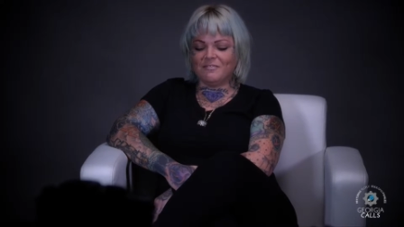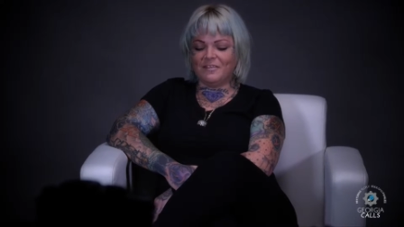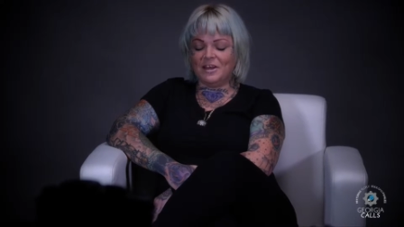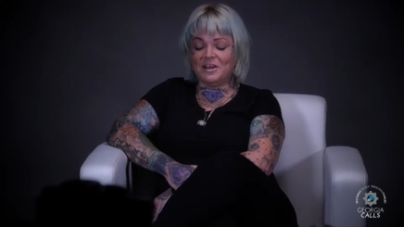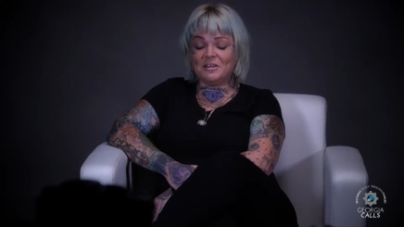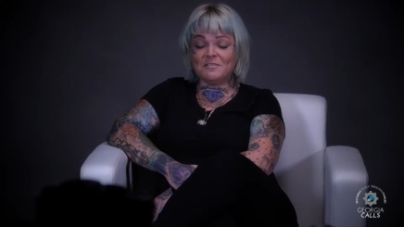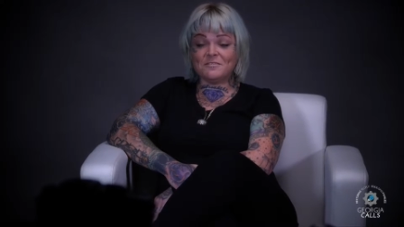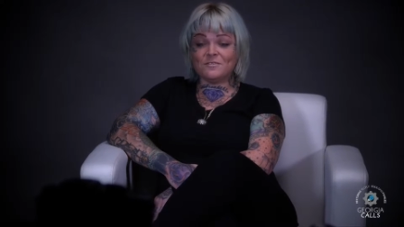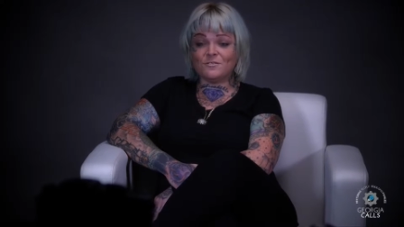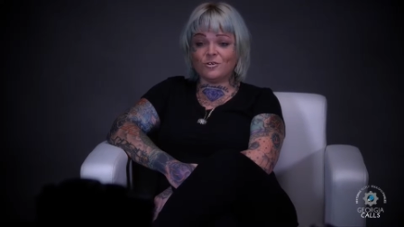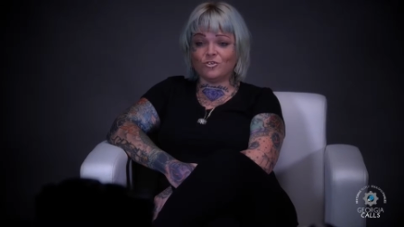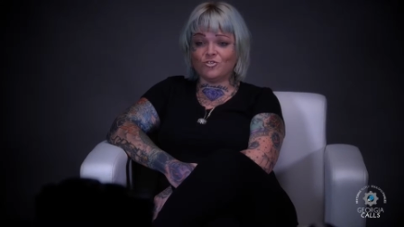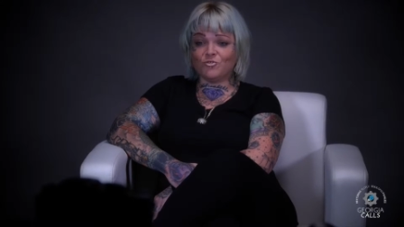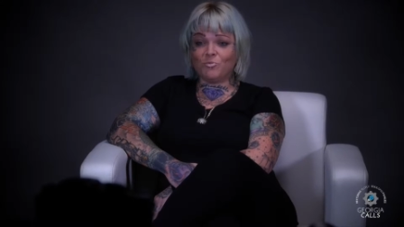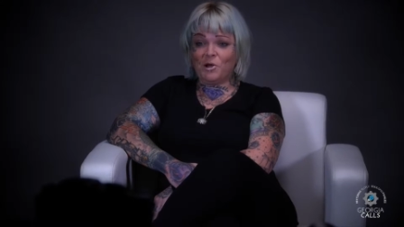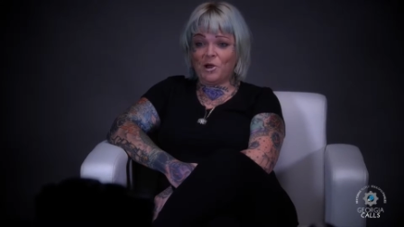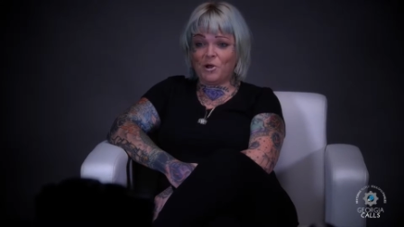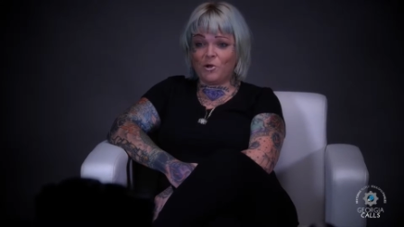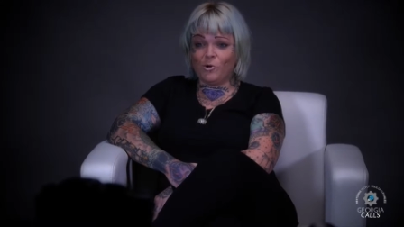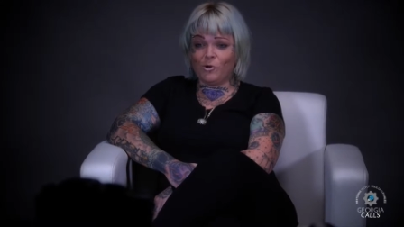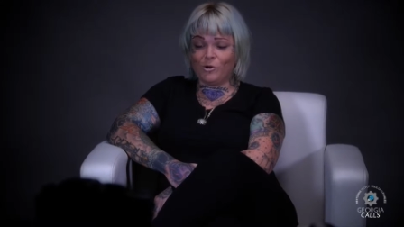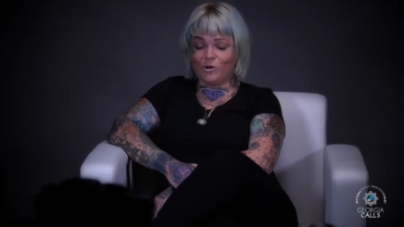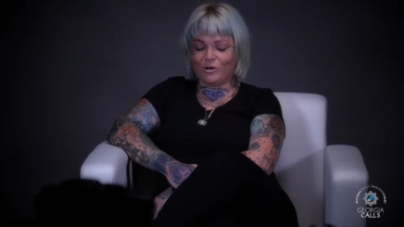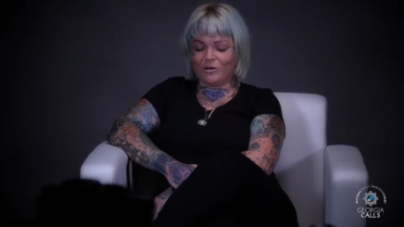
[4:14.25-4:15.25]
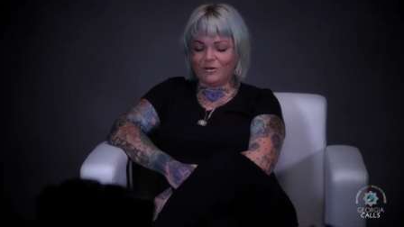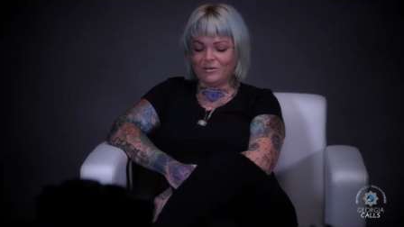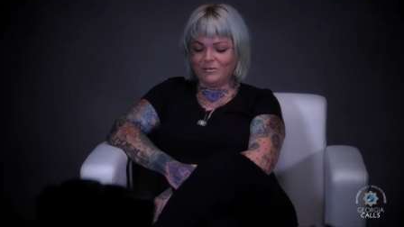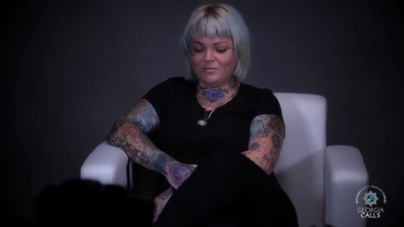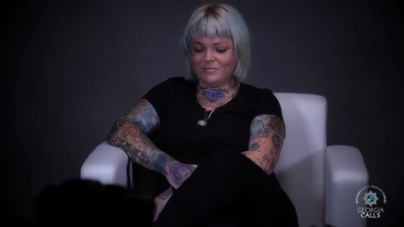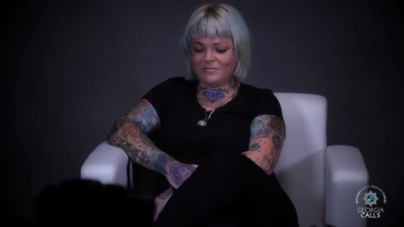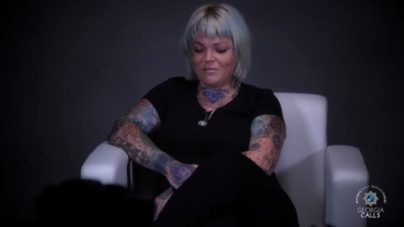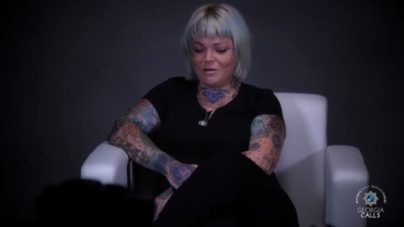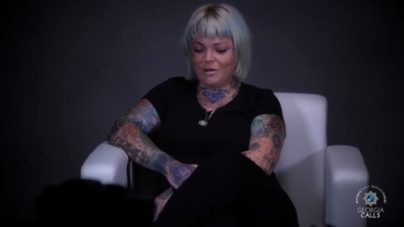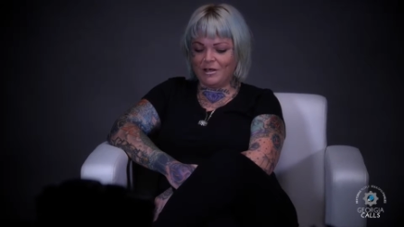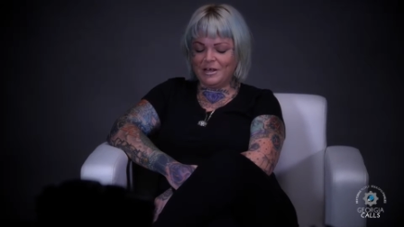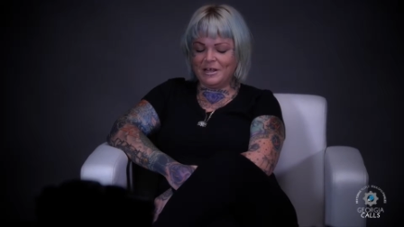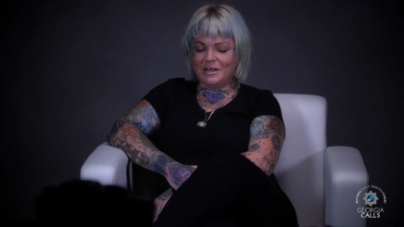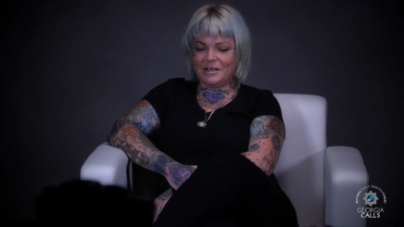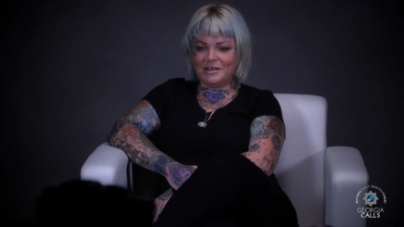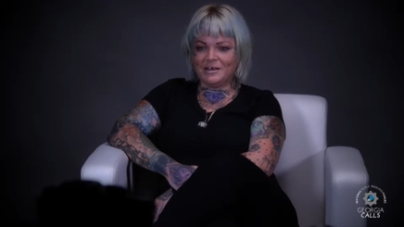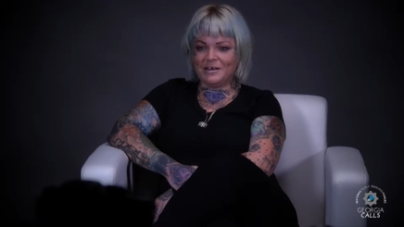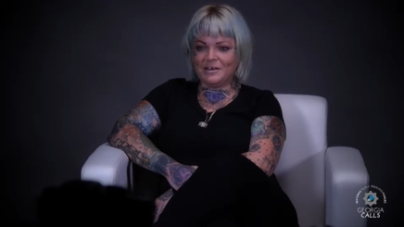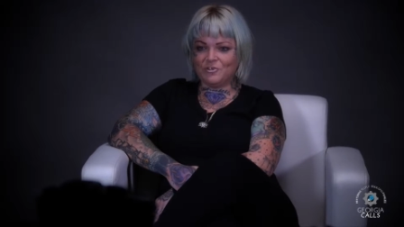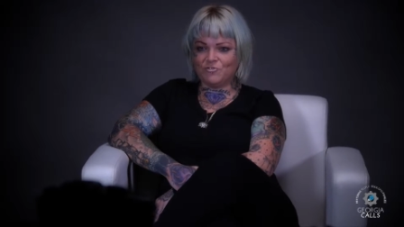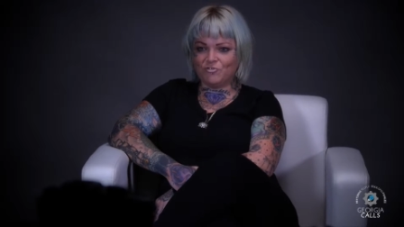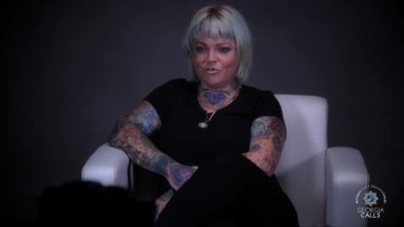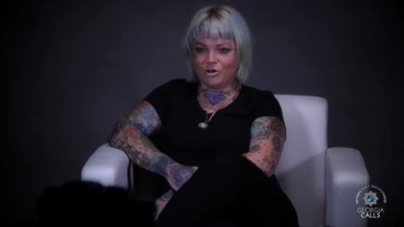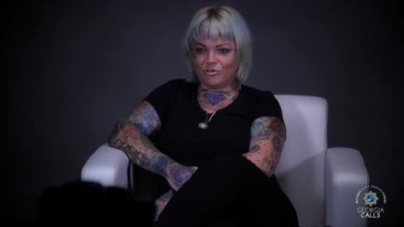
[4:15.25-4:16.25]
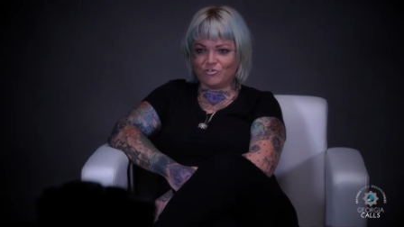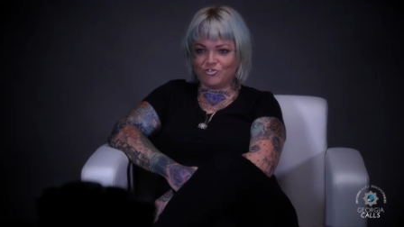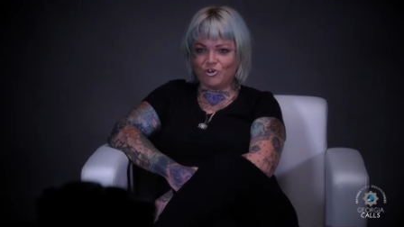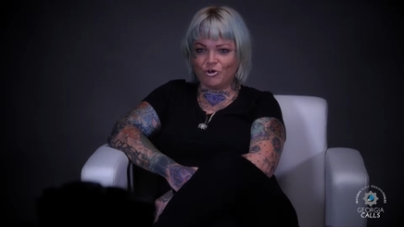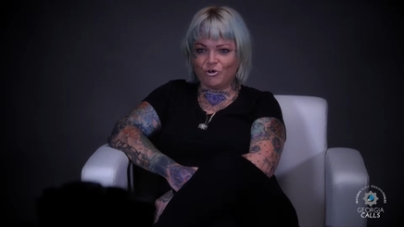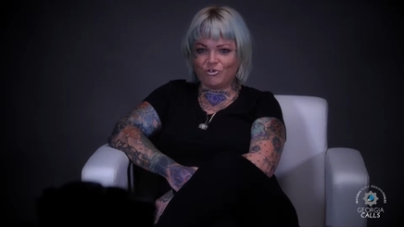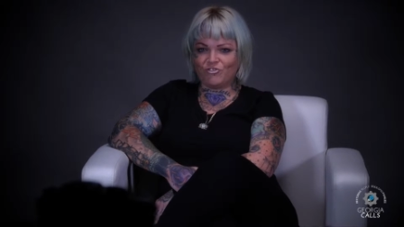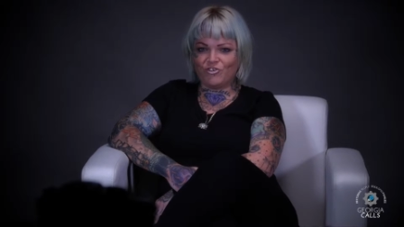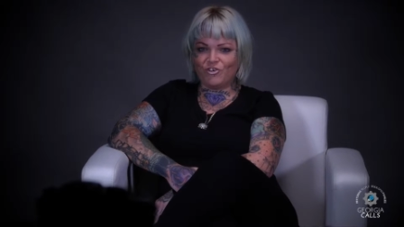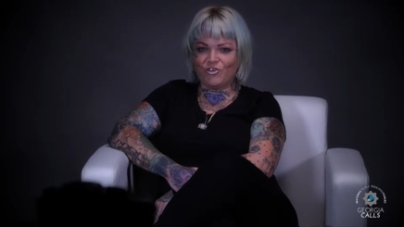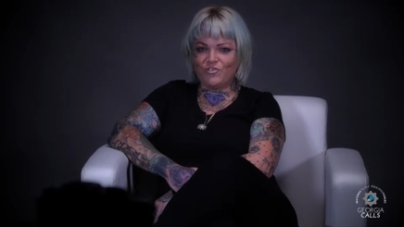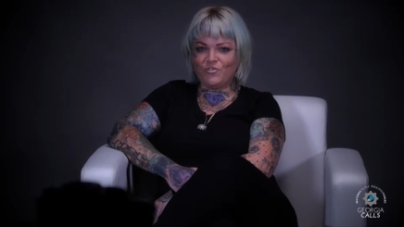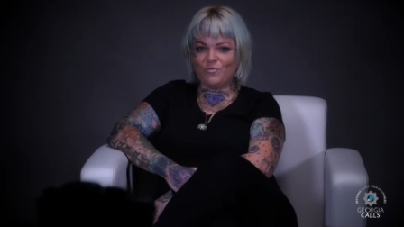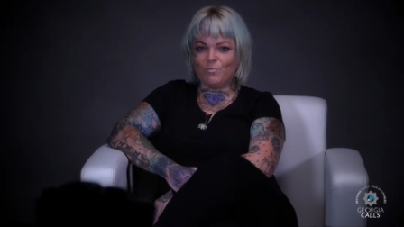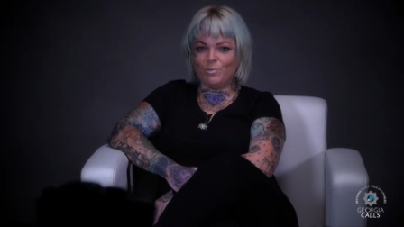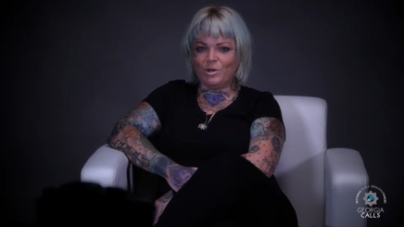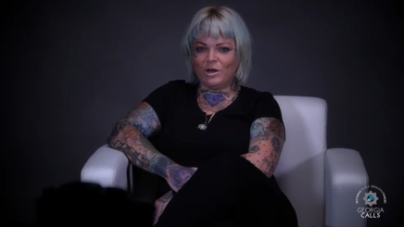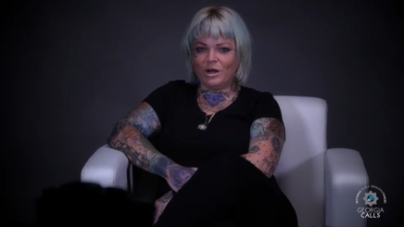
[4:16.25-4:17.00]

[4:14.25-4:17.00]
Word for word: They didn't search my car, so I didn't get any drug charges.